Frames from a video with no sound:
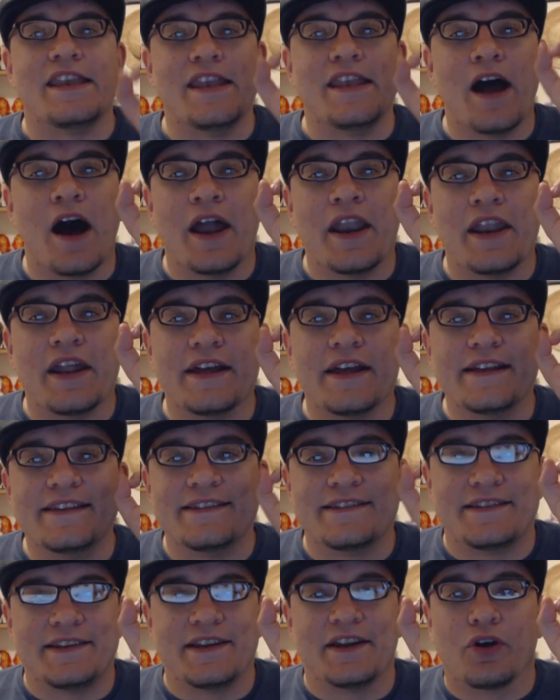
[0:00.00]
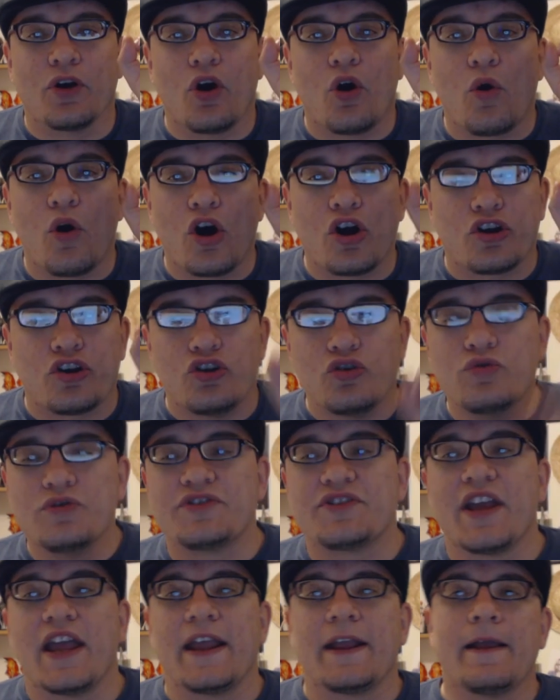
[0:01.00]
None, zero, a
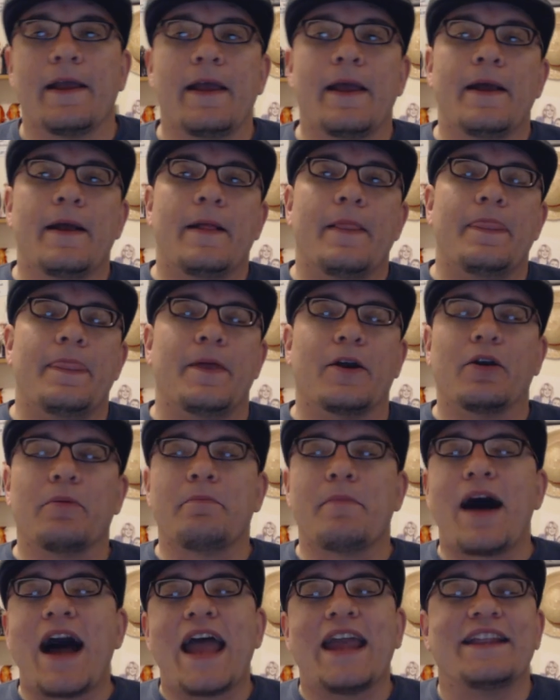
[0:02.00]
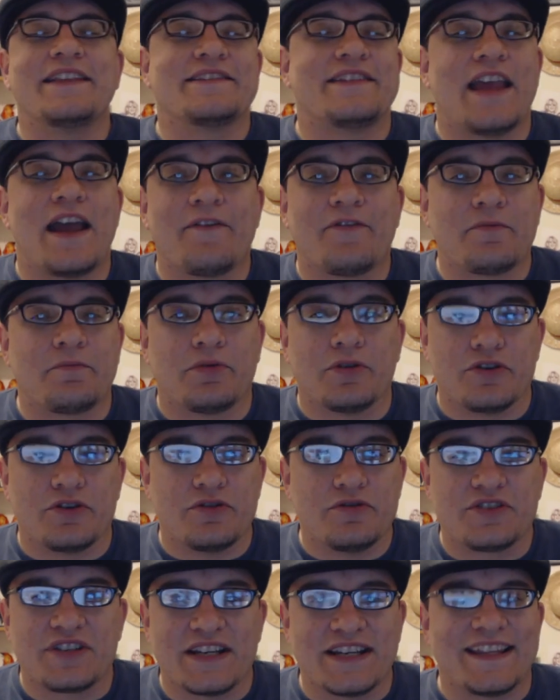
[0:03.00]
goose egg. Their mines haven't
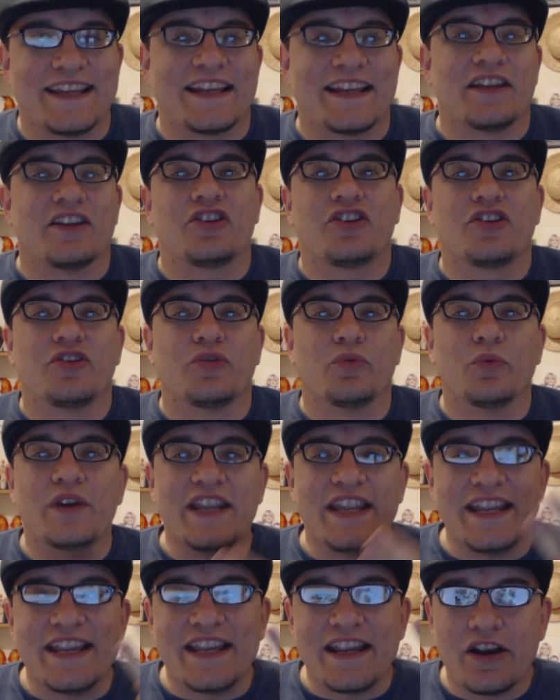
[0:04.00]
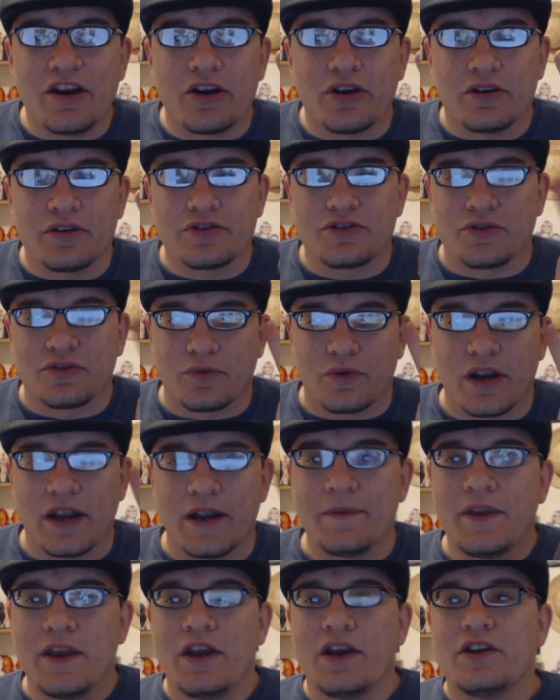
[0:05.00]
produced anything in three years,
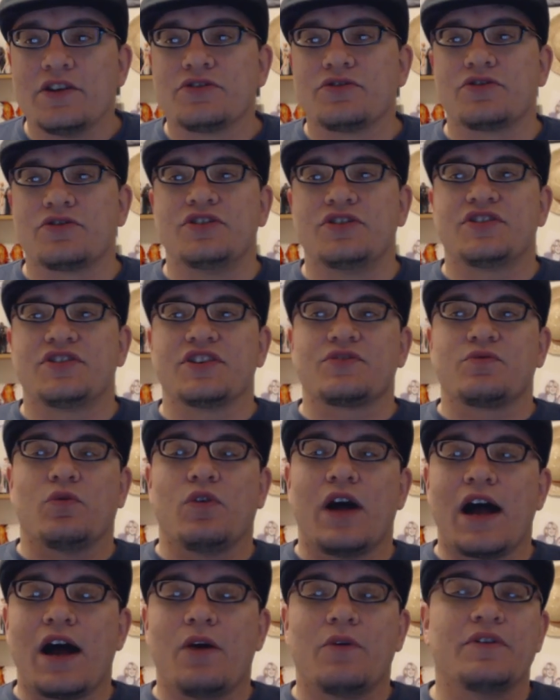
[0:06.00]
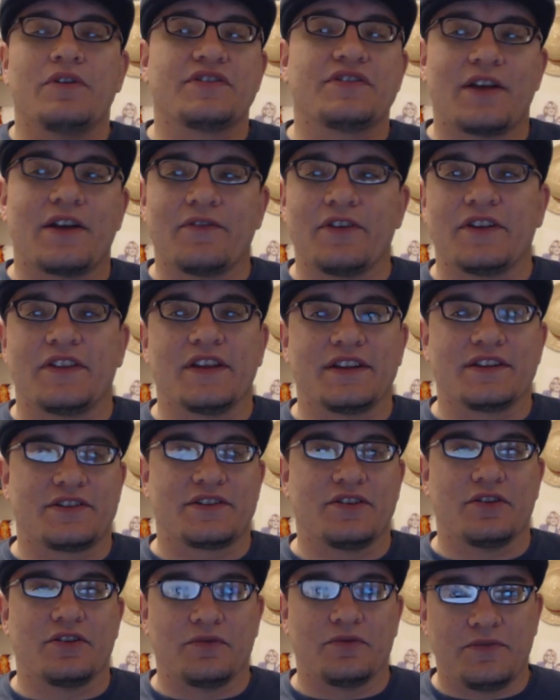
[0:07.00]
right? So she says, well, how is everything
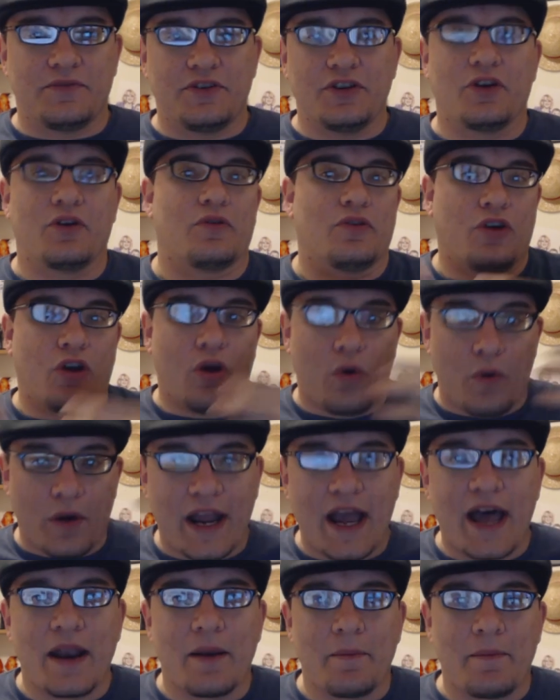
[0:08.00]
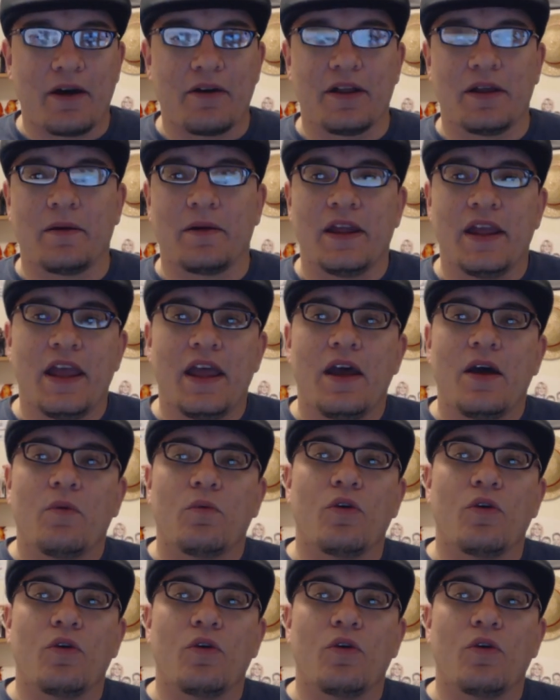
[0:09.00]
still you know going on about it?